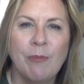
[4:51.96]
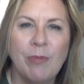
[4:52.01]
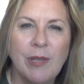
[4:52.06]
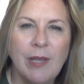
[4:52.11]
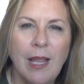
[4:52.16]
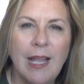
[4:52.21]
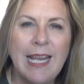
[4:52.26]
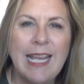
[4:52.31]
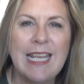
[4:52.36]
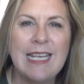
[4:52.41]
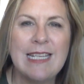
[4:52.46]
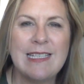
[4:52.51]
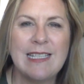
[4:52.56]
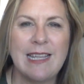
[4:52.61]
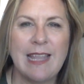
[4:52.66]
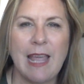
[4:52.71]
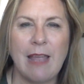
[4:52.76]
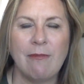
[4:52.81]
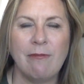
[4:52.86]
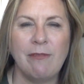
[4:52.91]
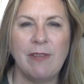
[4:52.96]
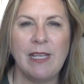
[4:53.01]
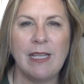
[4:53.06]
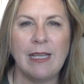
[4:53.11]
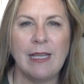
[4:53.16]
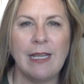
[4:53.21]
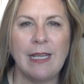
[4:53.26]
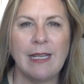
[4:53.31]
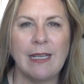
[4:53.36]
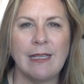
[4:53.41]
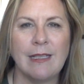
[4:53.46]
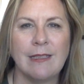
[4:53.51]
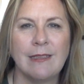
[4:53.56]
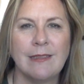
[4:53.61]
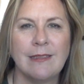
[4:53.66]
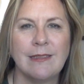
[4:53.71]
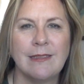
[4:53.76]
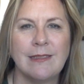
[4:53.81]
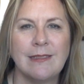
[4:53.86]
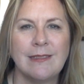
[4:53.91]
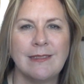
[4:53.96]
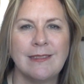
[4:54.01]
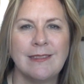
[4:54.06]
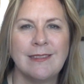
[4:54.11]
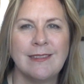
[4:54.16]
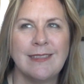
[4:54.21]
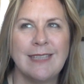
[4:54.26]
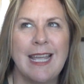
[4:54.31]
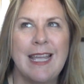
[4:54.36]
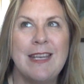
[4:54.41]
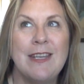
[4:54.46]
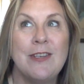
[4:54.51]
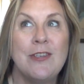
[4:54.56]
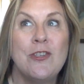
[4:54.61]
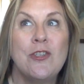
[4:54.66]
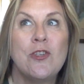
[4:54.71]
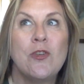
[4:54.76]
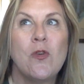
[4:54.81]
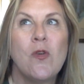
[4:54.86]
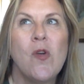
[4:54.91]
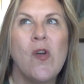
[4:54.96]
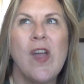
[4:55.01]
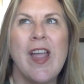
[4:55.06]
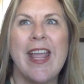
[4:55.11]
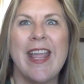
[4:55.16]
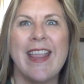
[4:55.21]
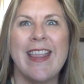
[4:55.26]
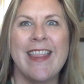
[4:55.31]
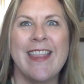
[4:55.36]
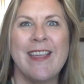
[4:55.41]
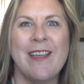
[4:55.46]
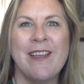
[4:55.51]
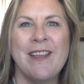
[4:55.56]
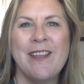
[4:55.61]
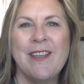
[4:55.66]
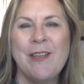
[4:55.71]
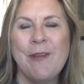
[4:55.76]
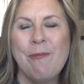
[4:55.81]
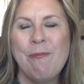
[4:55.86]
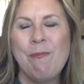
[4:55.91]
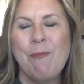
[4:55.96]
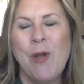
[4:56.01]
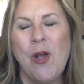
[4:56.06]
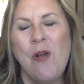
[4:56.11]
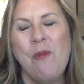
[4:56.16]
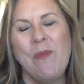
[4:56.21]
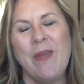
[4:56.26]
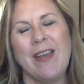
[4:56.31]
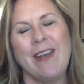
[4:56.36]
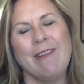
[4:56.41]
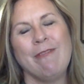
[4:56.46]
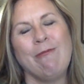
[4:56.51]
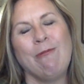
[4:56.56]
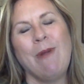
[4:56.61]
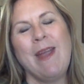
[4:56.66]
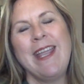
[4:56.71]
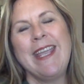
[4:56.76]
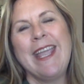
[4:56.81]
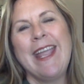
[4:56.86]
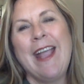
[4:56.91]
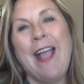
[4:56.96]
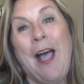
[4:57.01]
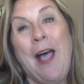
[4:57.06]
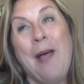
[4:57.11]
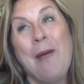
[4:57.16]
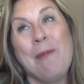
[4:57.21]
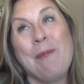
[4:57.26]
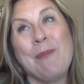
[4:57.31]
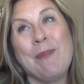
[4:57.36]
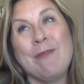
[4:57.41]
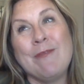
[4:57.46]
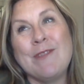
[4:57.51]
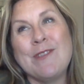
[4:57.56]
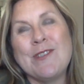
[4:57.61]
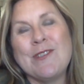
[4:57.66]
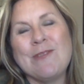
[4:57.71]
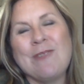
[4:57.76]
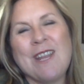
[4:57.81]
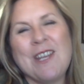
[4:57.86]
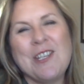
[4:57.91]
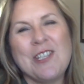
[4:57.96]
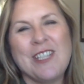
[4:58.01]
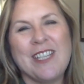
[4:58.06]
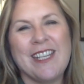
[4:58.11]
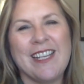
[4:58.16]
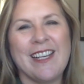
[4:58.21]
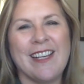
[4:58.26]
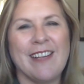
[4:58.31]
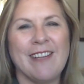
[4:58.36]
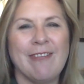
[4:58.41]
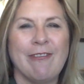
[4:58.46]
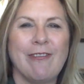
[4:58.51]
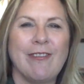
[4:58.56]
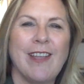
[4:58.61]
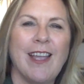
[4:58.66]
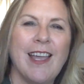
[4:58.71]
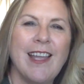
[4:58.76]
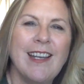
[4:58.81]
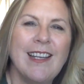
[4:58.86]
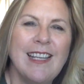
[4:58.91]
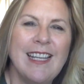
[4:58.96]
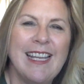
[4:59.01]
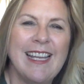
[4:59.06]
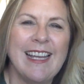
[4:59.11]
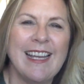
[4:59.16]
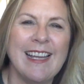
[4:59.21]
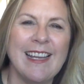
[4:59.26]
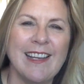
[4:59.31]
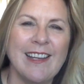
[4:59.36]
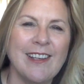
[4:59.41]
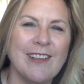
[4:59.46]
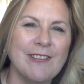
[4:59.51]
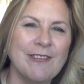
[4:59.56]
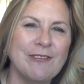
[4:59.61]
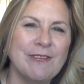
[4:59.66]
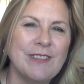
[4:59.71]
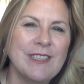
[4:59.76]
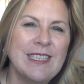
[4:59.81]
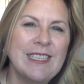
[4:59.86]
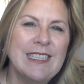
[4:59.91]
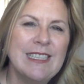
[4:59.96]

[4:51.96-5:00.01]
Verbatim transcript: Plug into that feeling and enjoy the moment of waking up, of stretching, of cuddling, of